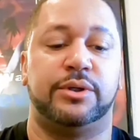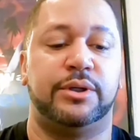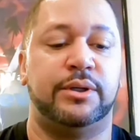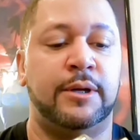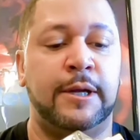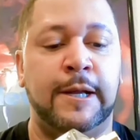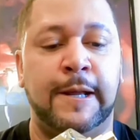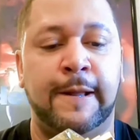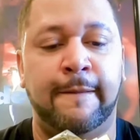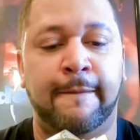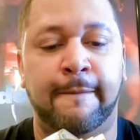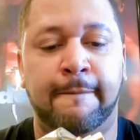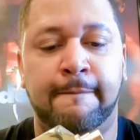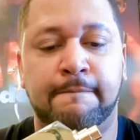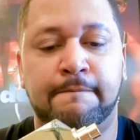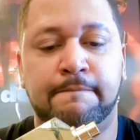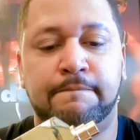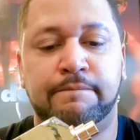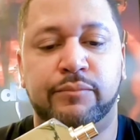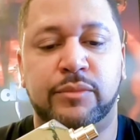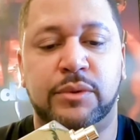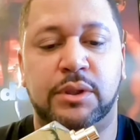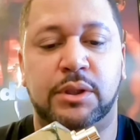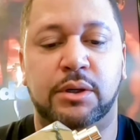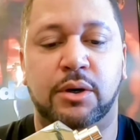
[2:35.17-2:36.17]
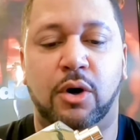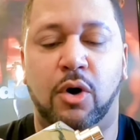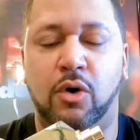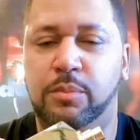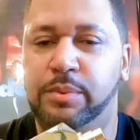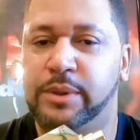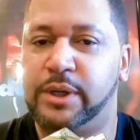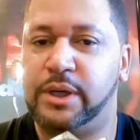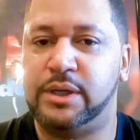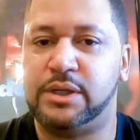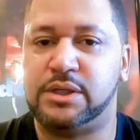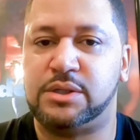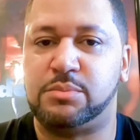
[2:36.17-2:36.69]
tree. The
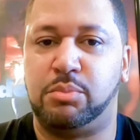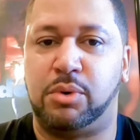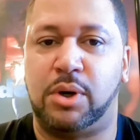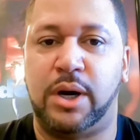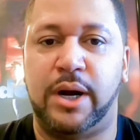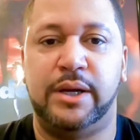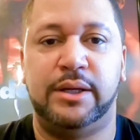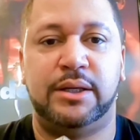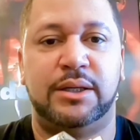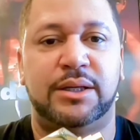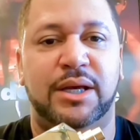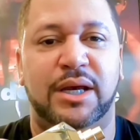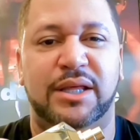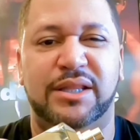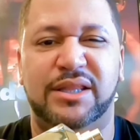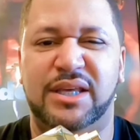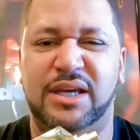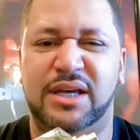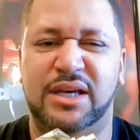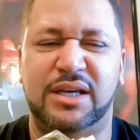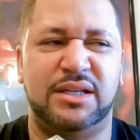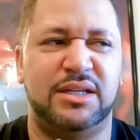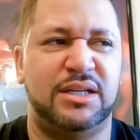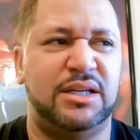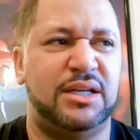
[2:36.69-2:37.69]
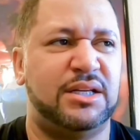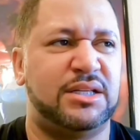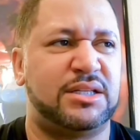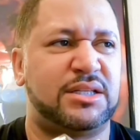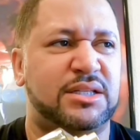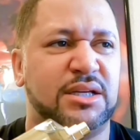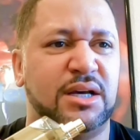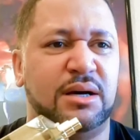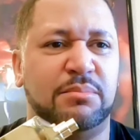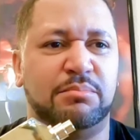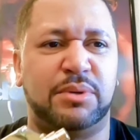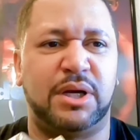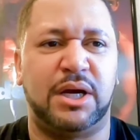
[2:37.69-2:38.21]
opening is bright, and then there's
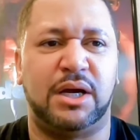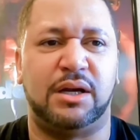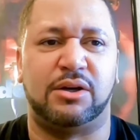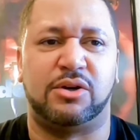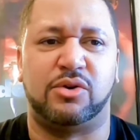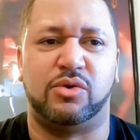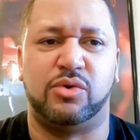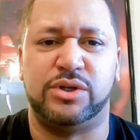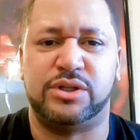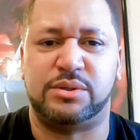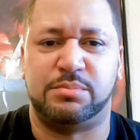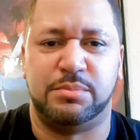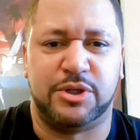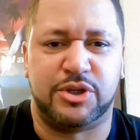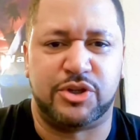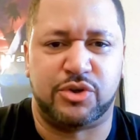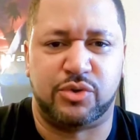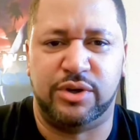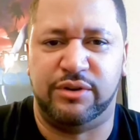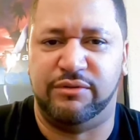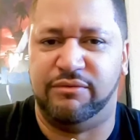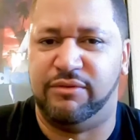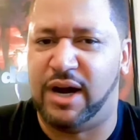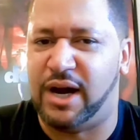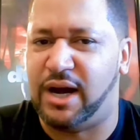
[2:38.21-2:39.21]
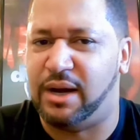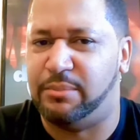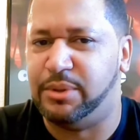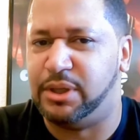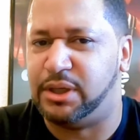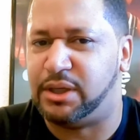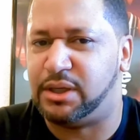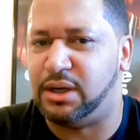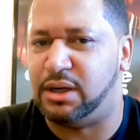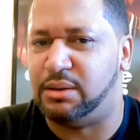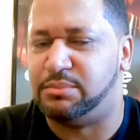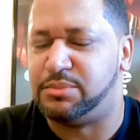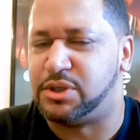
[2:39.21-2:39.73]
some kind of Christmas tree vibe
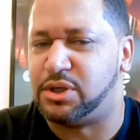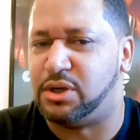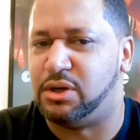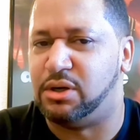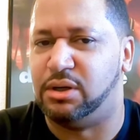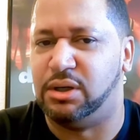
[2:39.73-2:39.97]
that comes